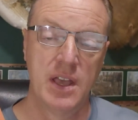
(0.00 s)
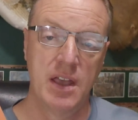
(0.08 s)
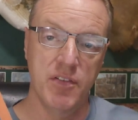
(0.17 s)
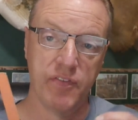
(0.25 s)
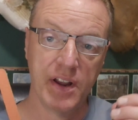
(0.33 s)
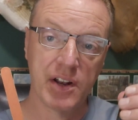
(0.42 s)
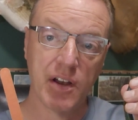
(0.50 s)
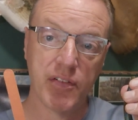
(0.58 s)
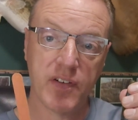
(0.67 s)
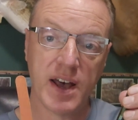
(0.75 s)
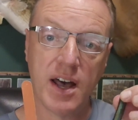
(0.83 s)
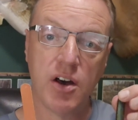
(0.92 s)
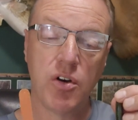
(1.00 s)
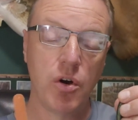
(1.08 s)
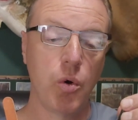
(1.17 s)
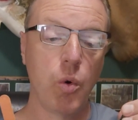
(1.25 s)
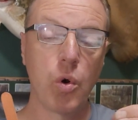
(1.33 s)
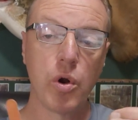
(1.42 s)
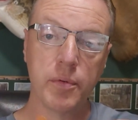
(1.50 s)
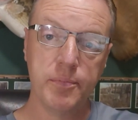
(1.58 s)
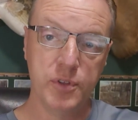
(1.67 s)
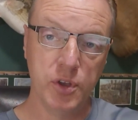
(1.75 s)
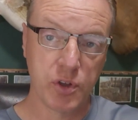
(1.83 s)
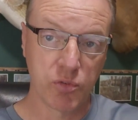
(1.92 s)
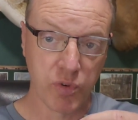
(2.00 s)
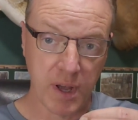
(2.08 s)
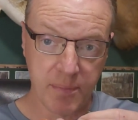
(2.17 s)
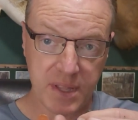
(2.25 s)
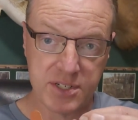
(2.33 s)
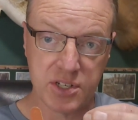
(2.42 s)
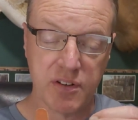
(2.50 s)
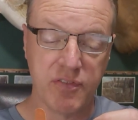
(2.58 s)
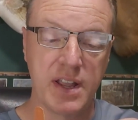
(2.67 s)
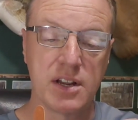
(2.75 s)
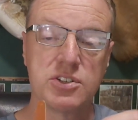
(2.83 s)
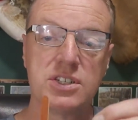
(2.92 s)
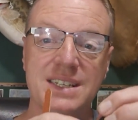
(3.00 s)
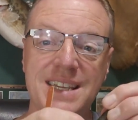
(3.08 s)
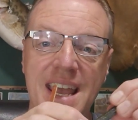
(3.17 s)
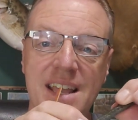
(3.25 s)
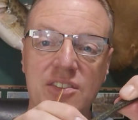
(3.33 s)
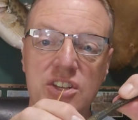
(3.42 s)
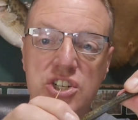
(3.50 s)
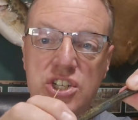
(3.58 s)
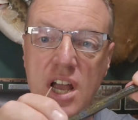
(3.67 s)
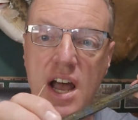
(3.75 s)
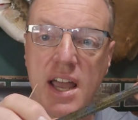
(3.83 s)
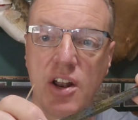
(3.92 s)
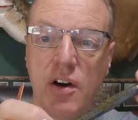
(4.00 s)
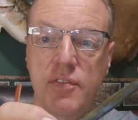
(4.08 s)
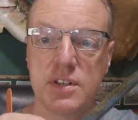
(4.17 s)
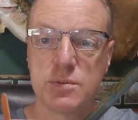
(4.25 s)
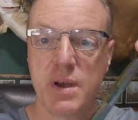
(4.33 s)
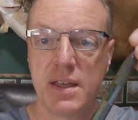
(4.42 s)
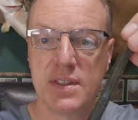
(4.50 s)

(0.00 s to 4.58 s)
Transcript: Fingernail file, or you can rub these in your fingers to take the shine off this bait.